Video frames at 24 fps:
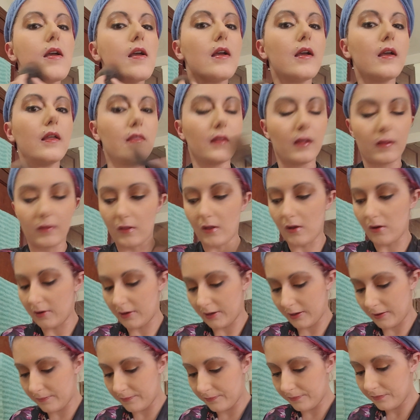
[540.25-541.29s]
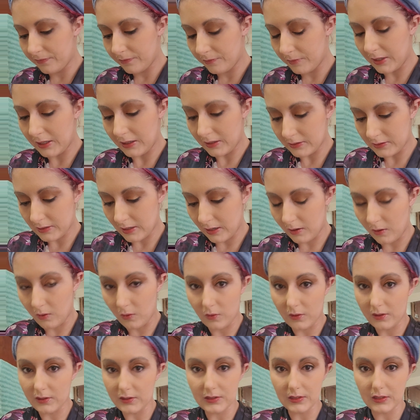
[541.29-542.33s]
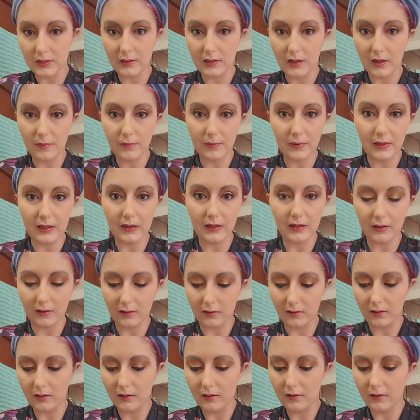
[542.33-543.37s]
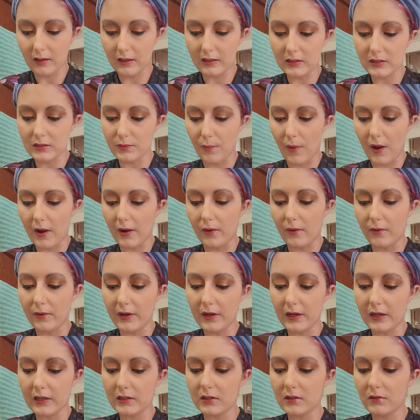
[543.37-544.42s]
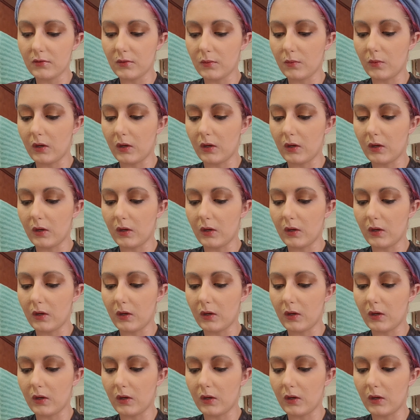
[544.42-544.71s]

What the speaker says: and the line because I always end up getting like smile lines from